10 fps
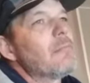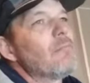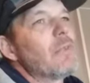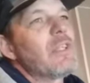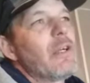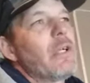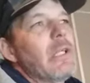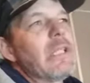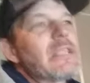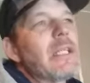
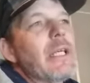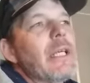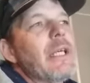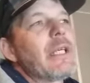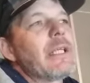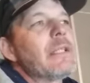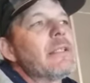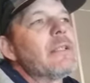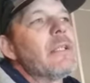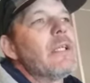materialistic,
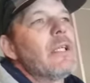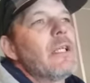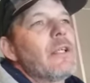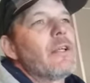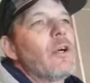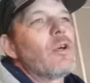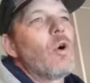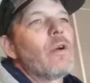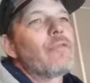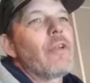and
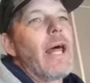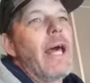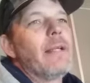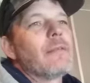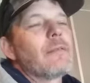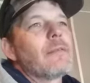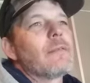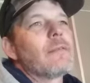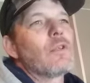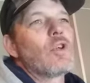going for that
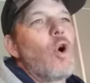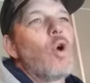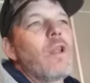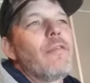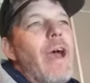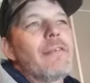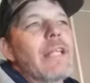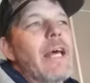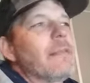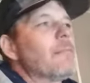goal of having
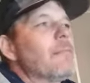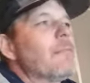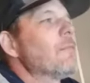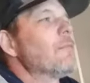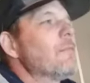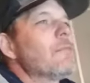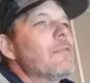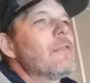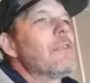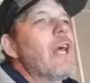that
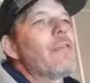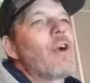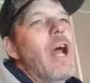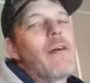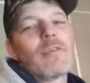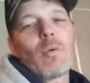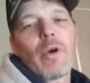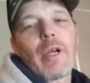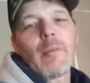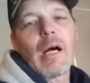never have to
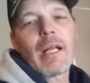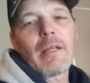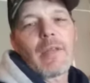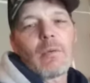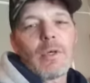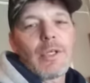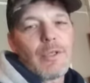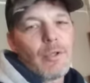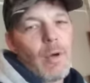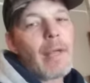worry about anything. Well, you
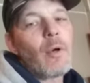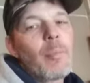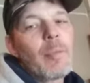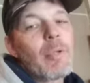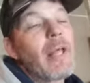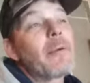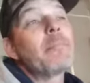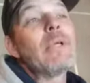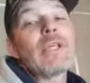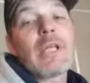do. I know people that are
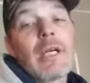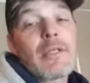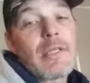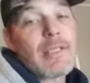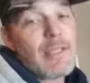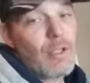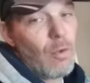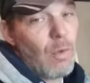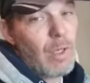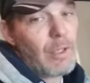millionaires that
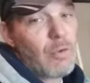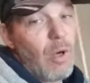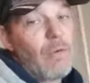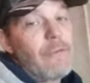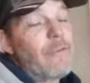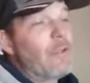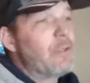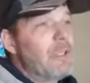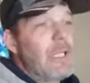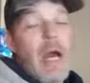still work 12 and
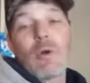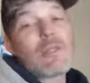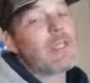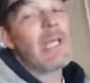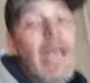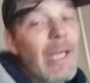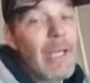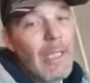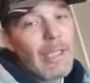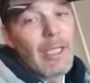13 hours a
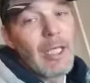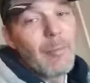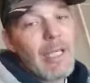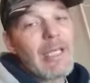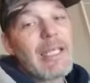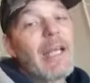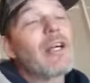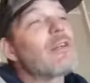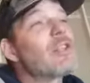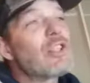day, because
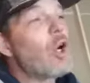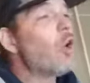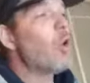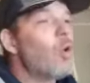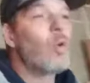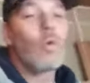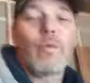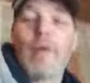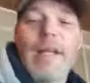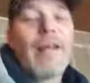they're so
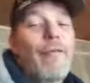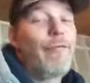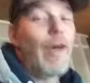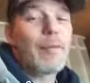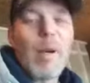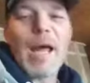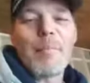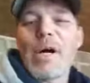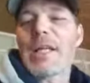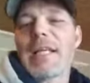fed by
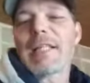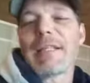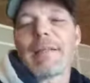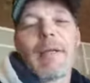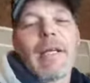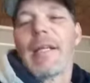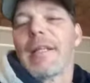money and